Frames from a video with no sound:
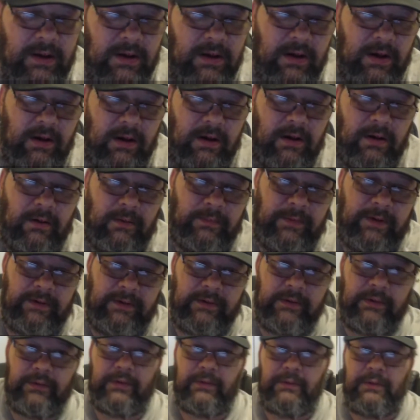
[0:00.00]
Um,
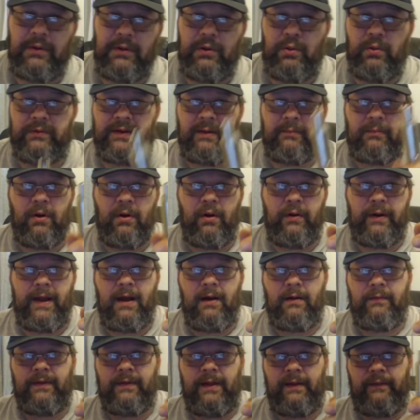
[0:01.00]
these are some new ones they brought
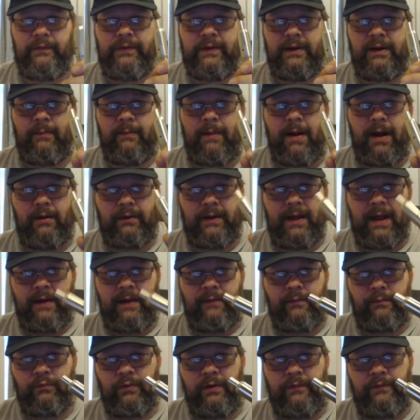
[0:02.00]
out. They've sent them out to have
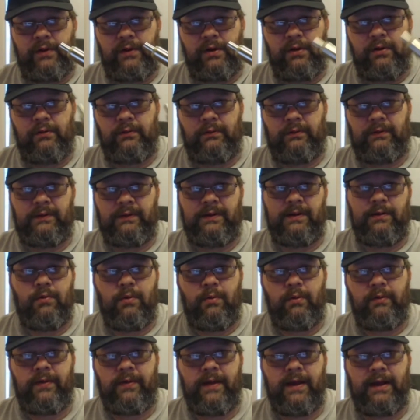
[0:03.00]
them reviewed, see
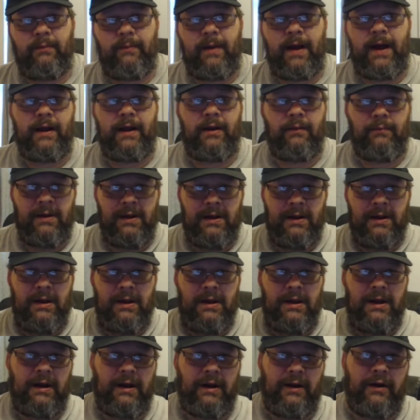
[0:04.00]
what we think about them,
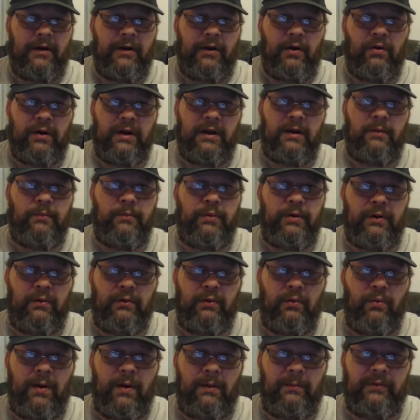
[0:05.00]
and then they're going to get them put
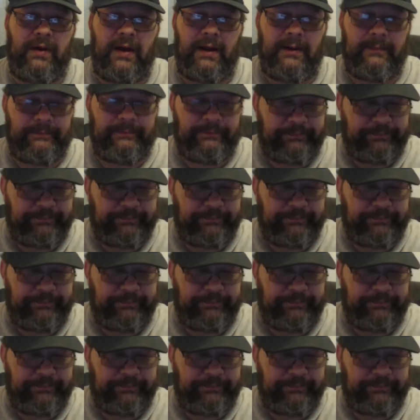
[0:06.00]
on the website.